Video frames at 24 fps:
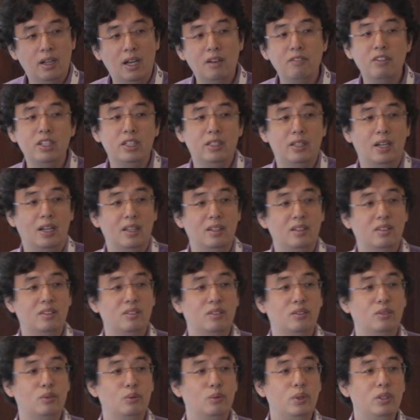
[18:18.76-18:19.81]
haven't done.
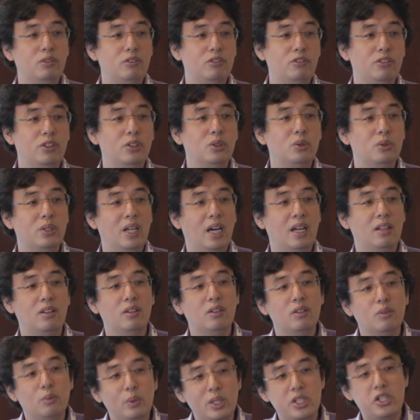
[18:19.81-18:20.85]
We feel
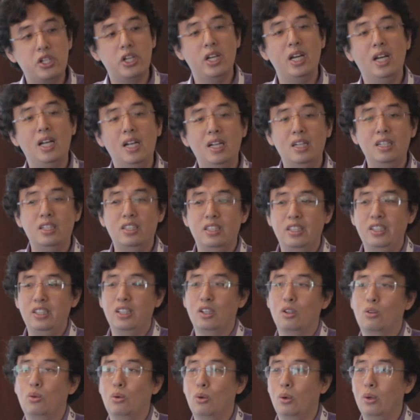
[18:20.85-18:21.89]
that we change
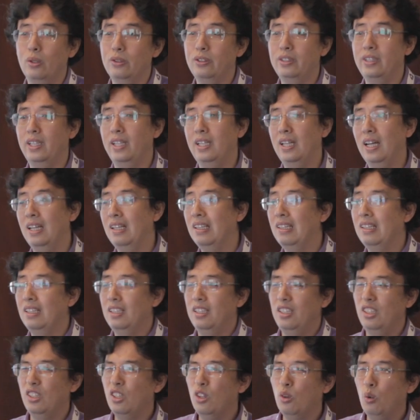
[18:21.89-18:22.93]
in the course, say that,
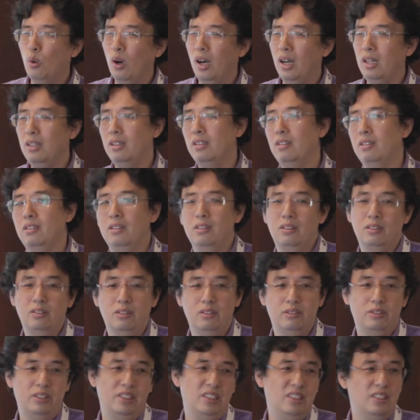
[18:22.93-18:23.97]
you know what,
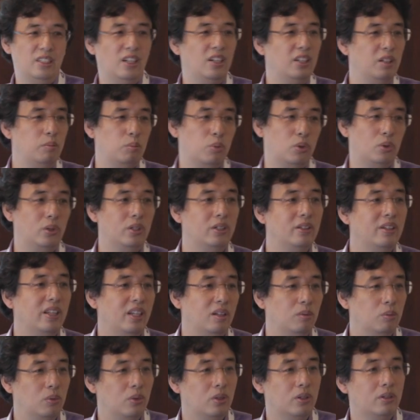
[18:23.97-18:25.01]
it's not
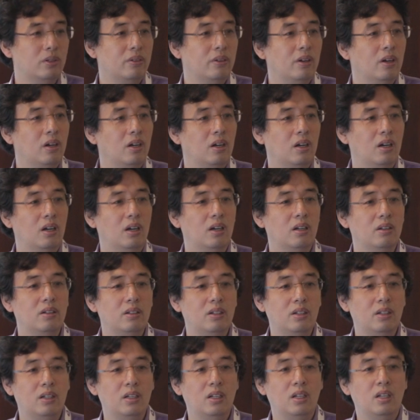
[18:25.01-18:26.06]
important anymore.
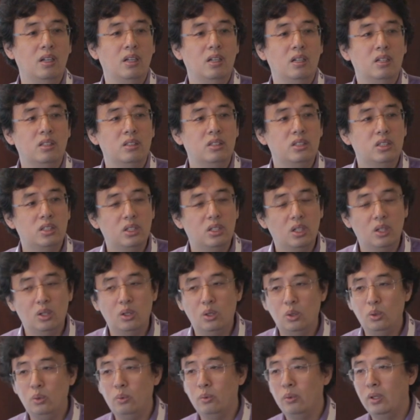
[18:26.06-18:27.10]

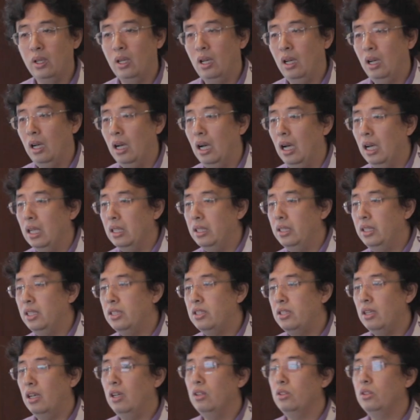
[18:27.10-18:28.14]
So
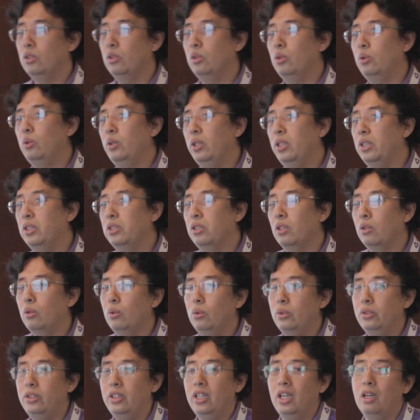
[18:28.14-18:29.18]
this also is the
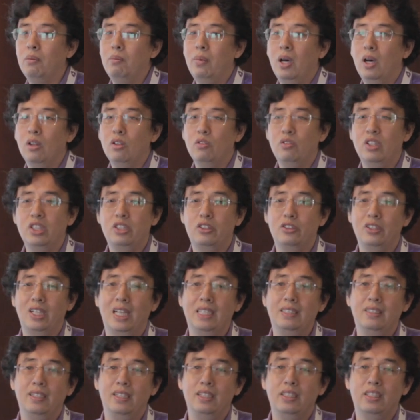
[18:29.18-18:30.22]
good thing about
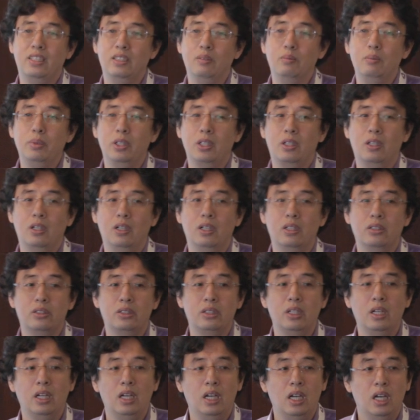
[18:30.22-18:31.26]
visualization,
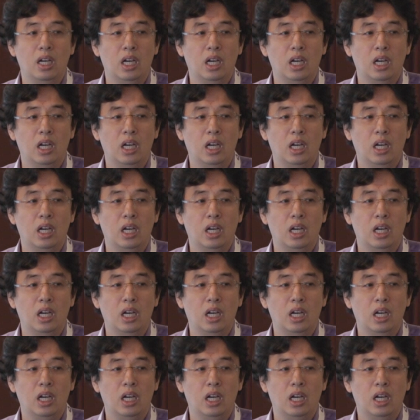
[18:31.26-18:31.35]
because